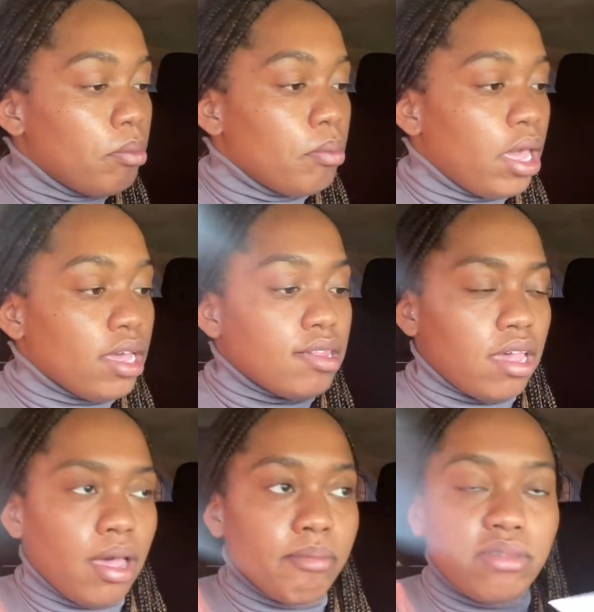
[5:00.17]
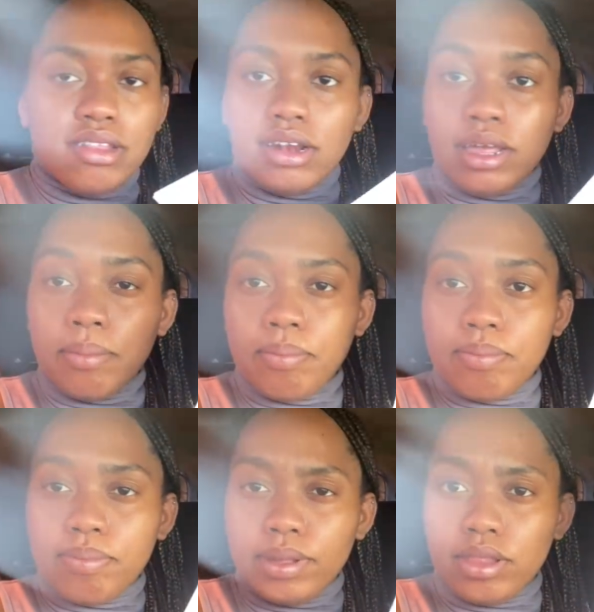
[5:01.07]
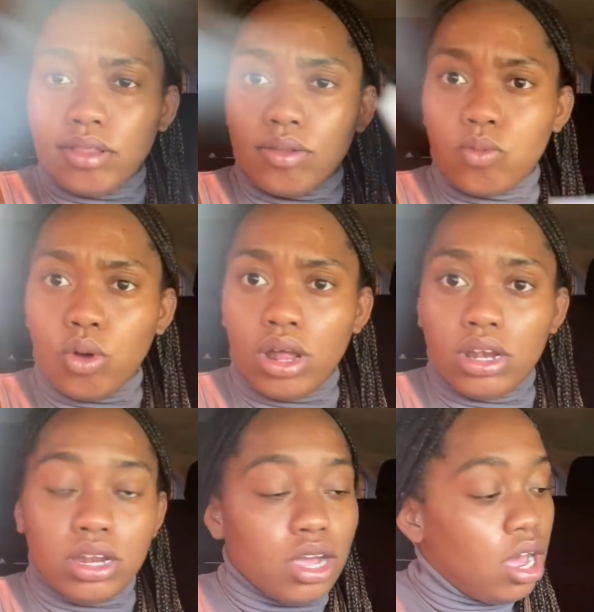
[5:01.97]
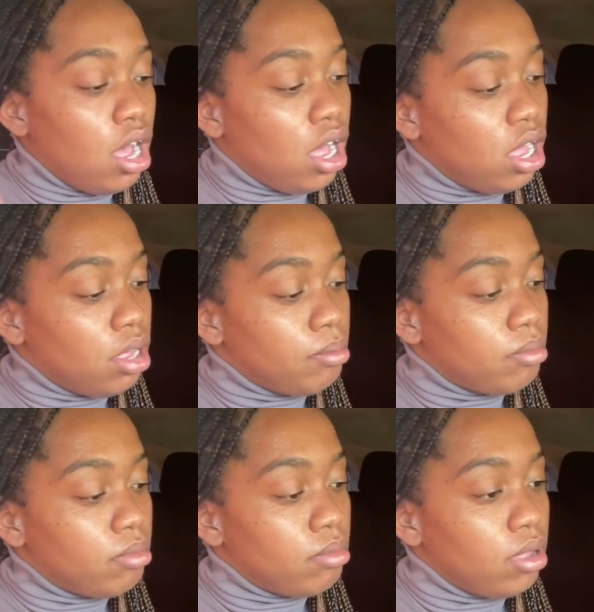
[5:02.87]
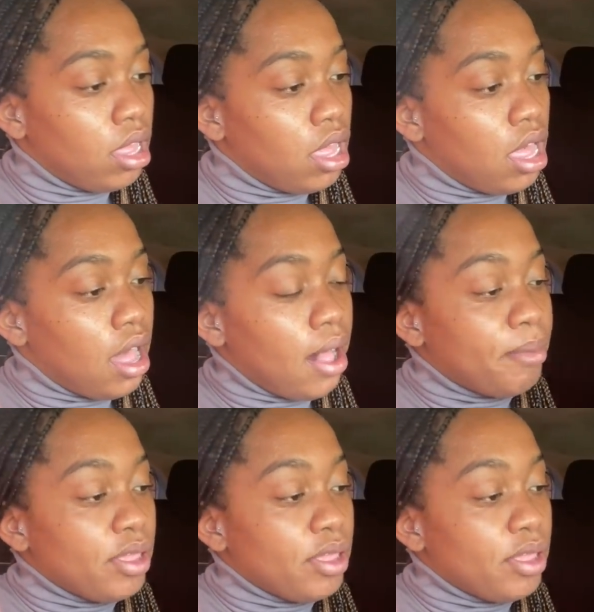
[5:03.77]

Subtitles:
exam slip. It's what I'll be